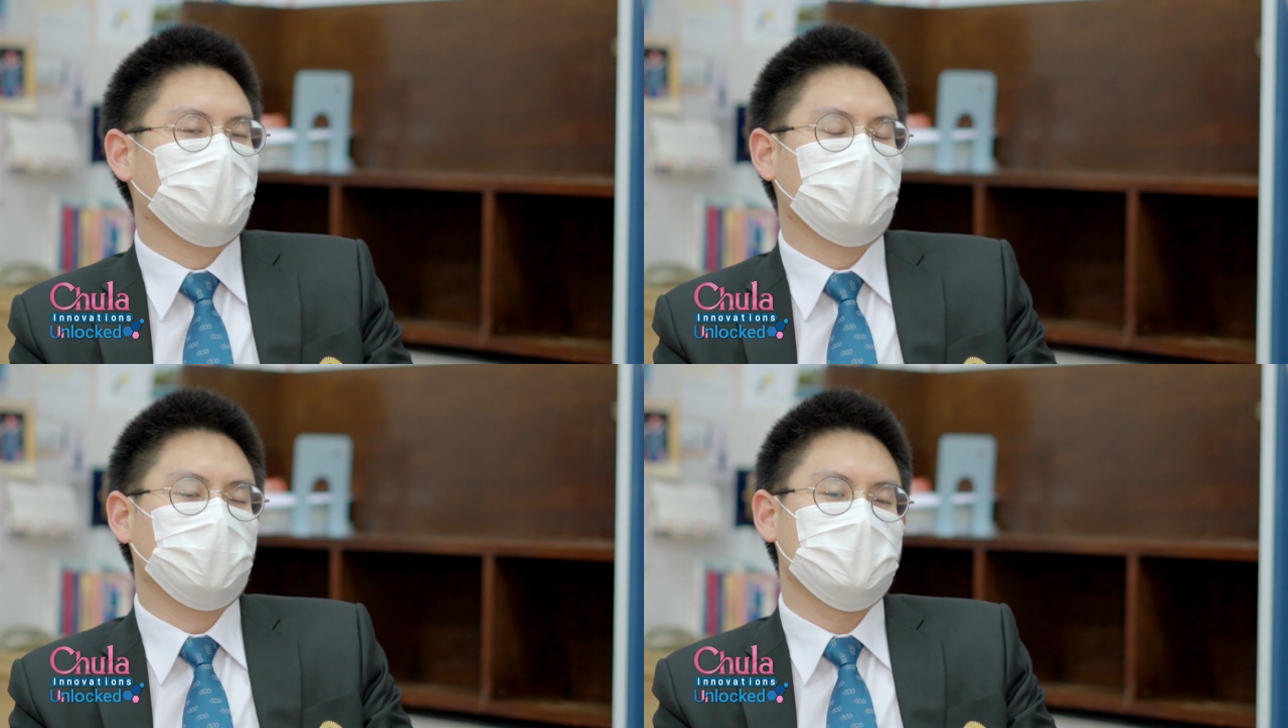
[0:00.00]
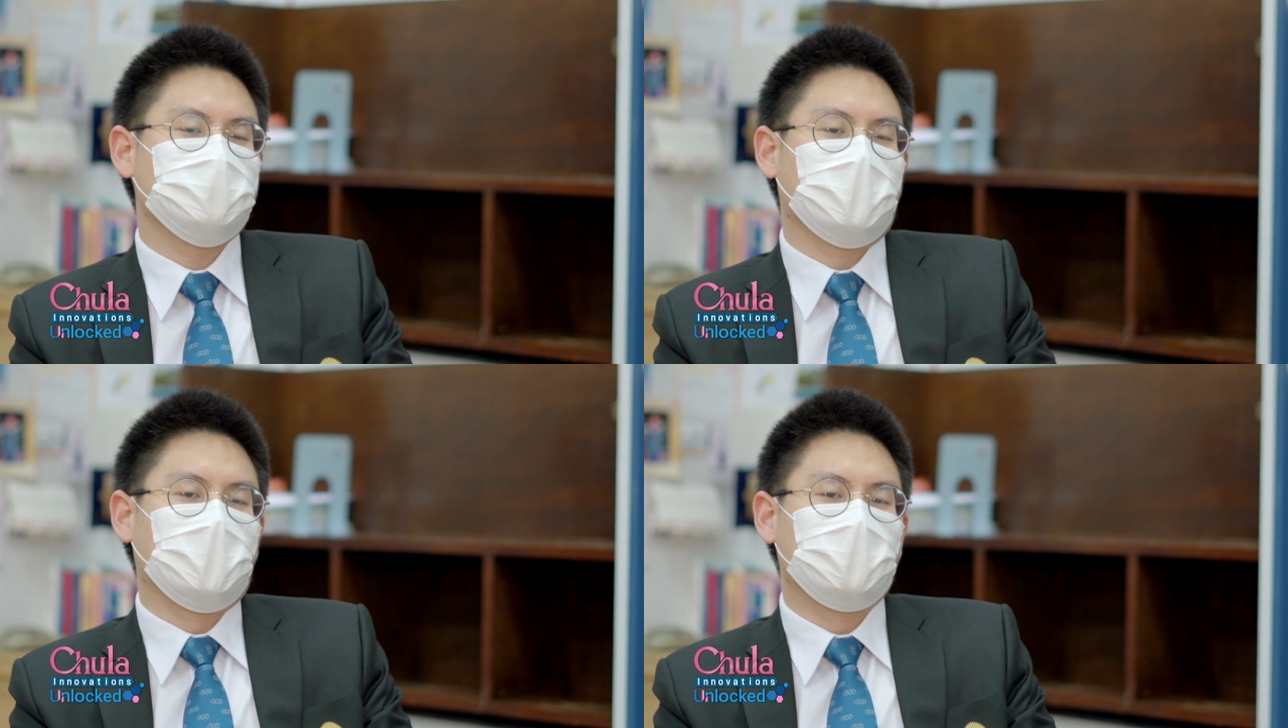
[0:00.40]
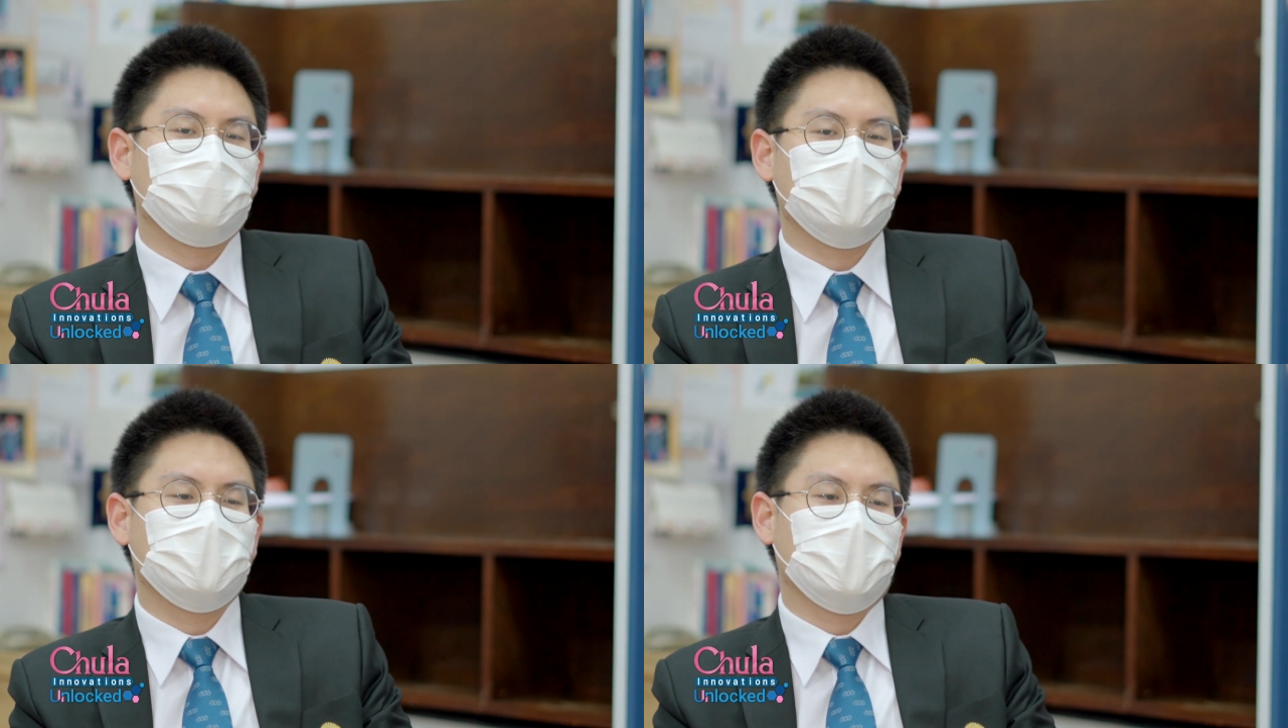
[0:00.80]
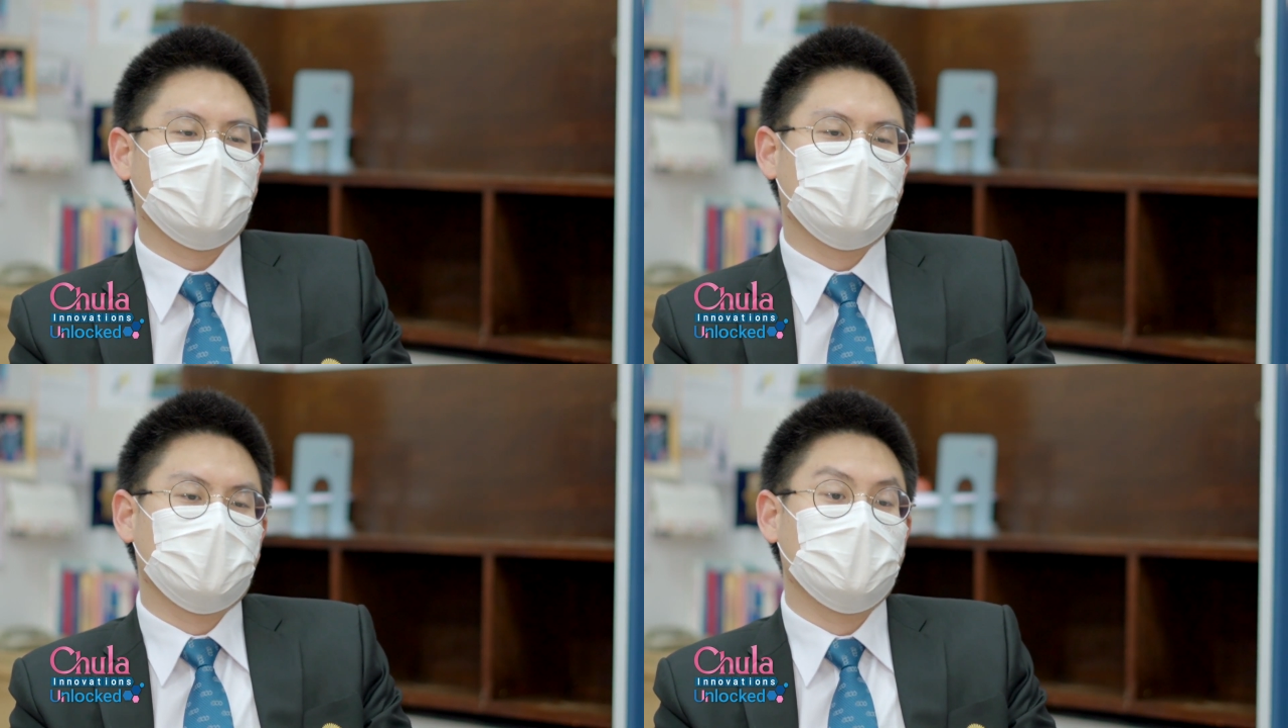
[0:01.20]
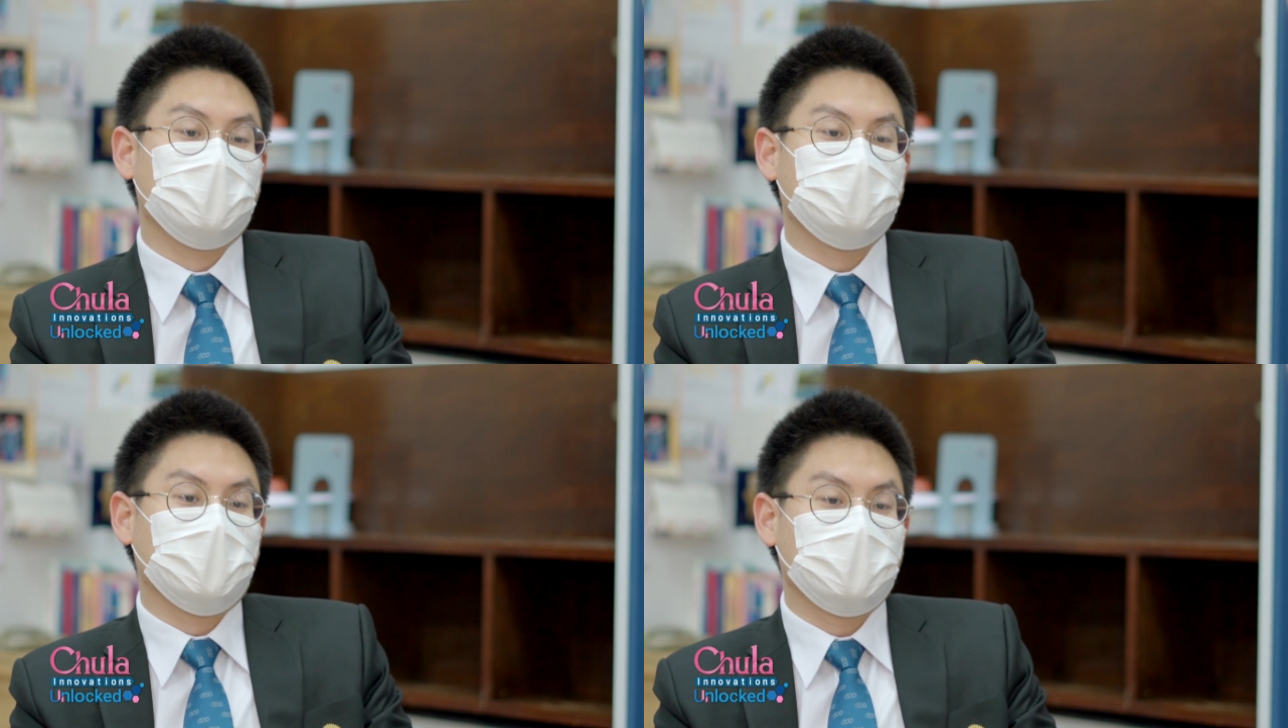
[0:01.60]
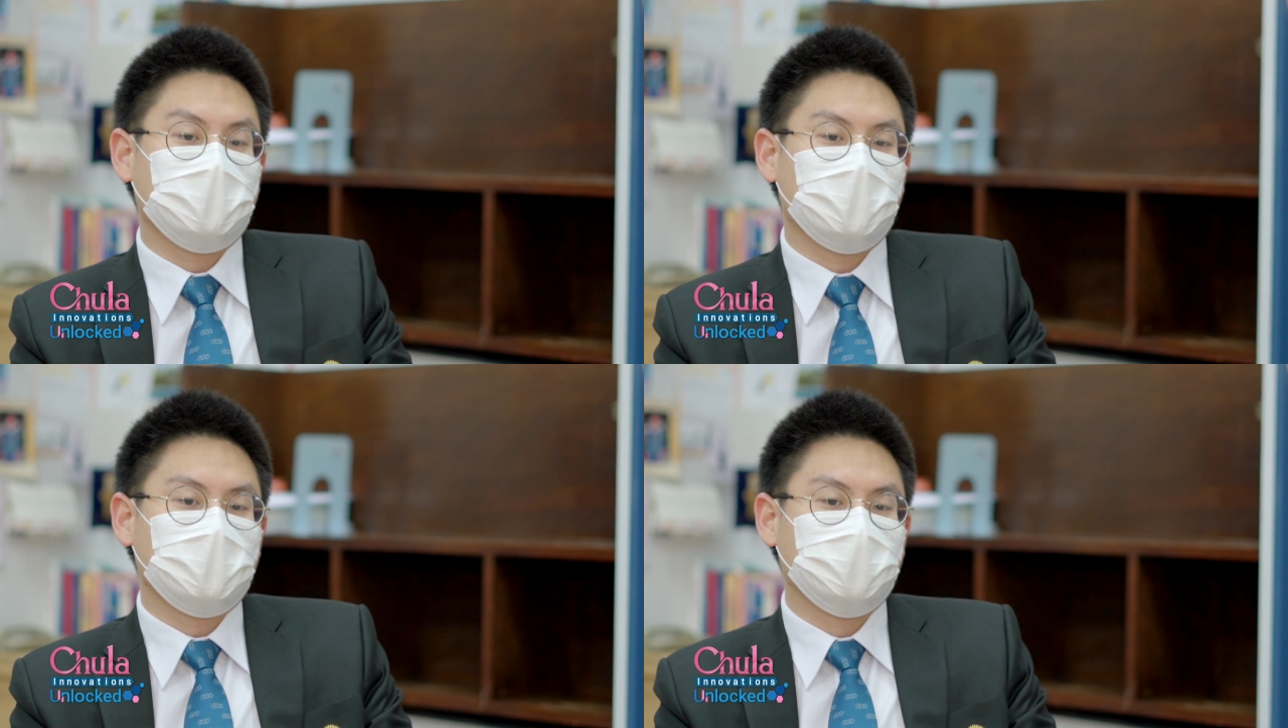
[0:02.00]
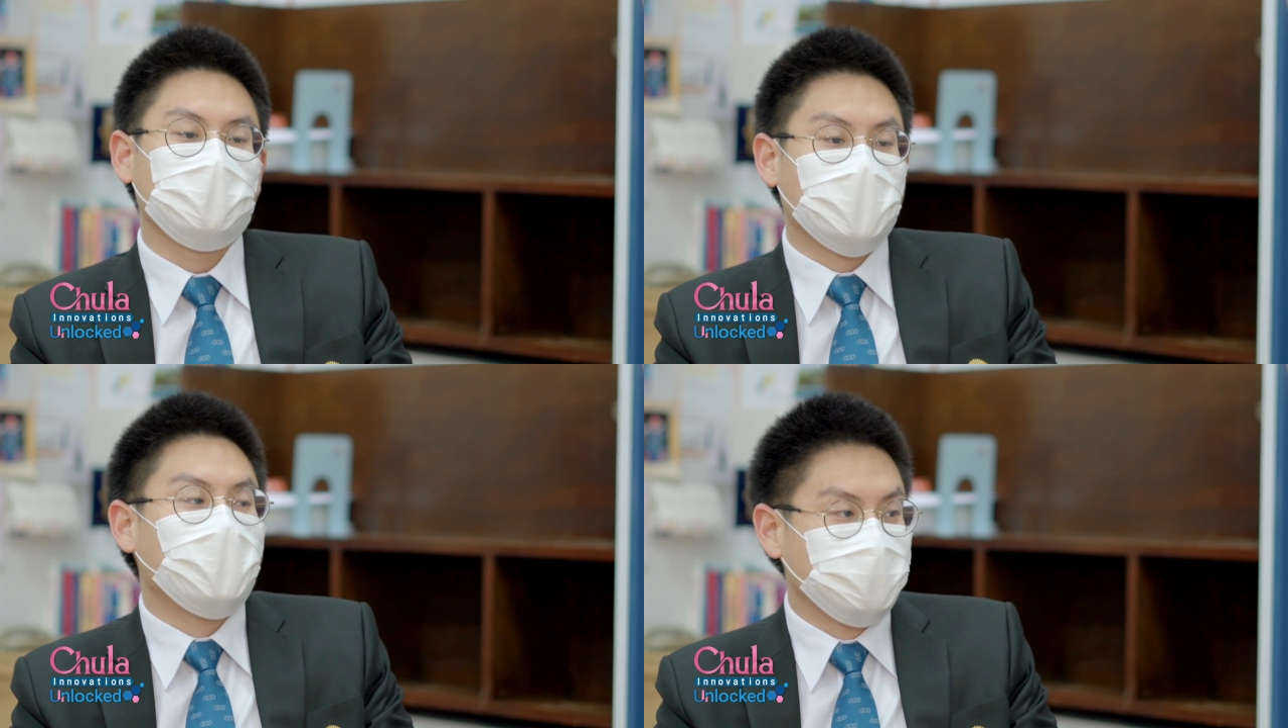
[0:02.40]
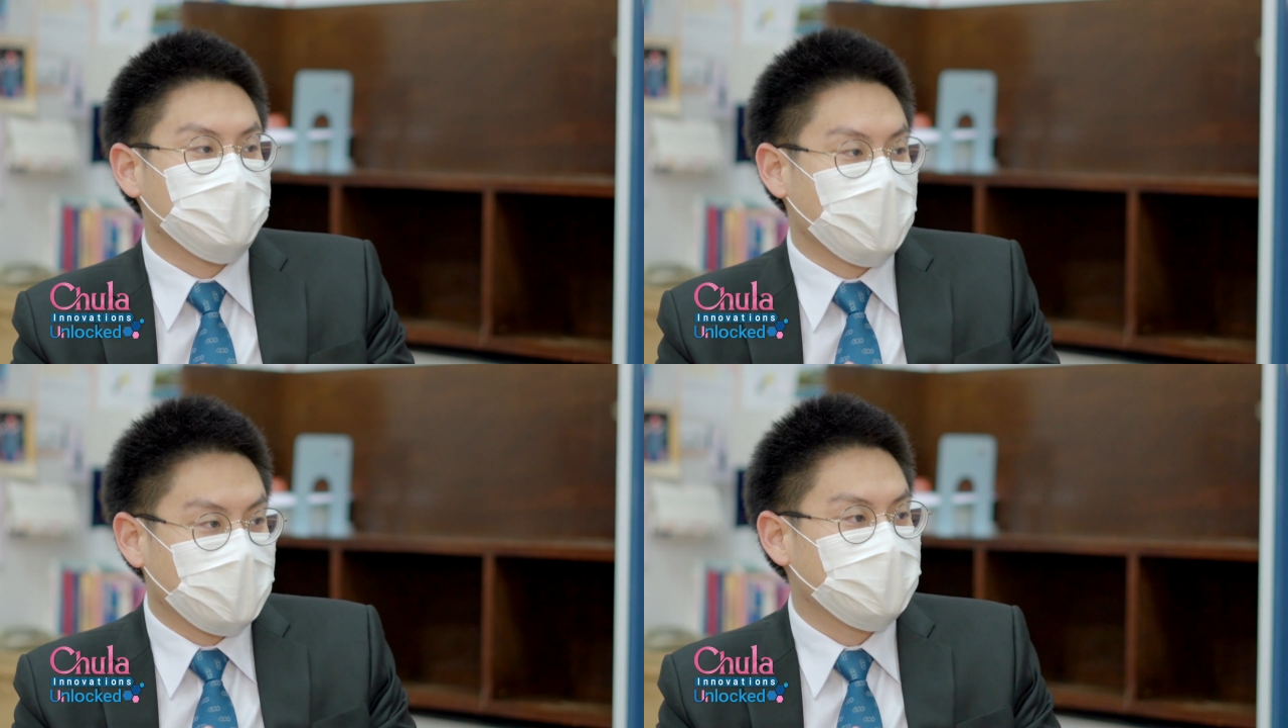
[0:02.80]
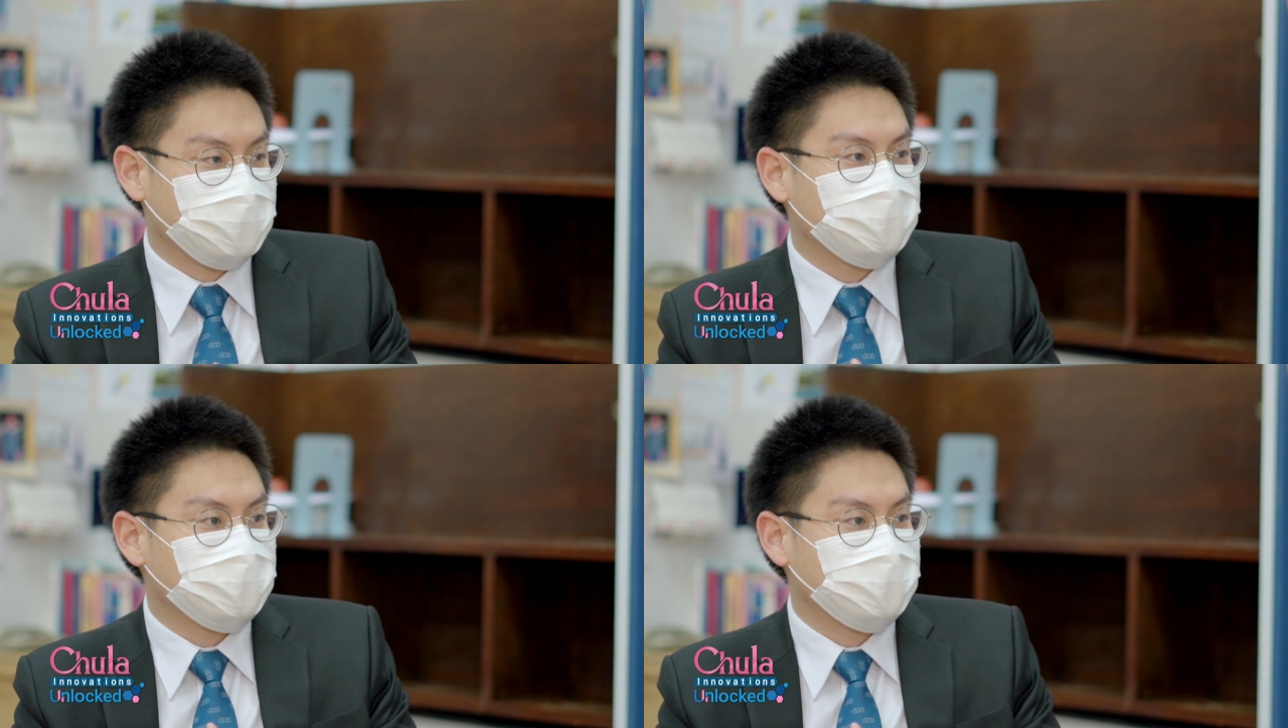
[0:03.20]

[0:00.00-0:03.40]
which I admit that sometimes it's